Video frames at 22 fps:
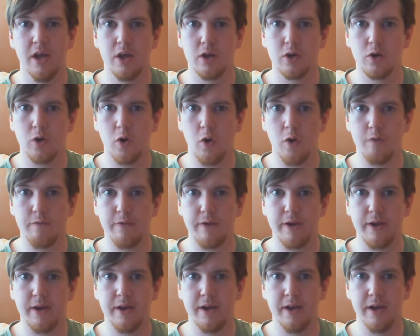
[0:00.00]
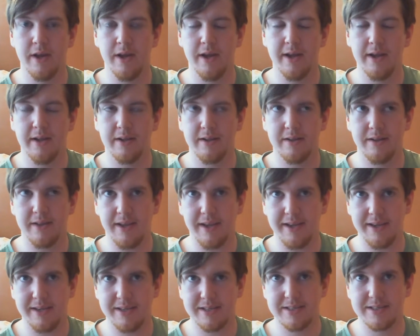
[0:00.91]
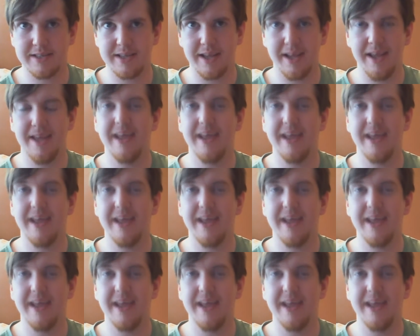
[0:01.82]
coffee taste,